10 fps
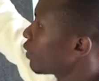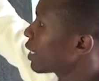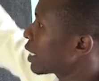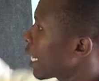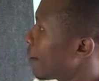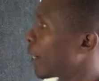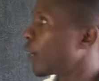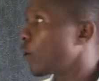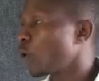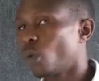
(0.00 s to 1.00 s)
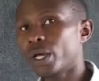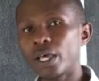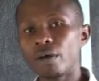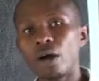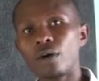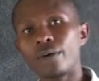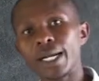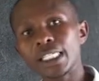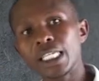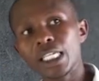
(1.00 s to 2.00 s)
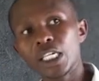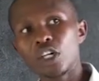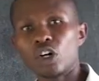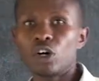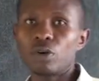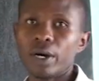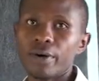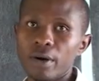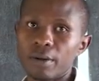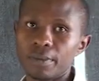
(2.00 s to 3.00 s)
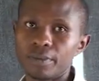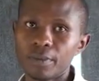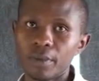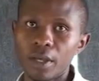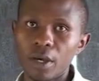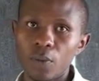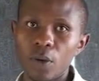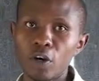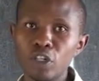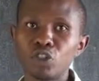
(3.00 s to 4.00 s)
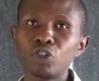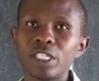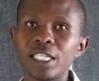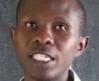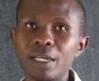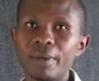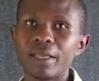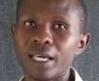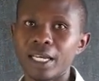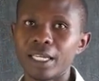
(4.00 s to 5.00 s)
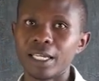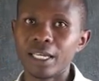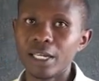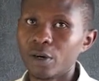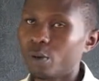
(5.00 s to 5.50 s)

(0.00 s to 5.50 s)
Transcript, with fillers: prove this number, whether you are correct or you are wrong, we are going to use the same method.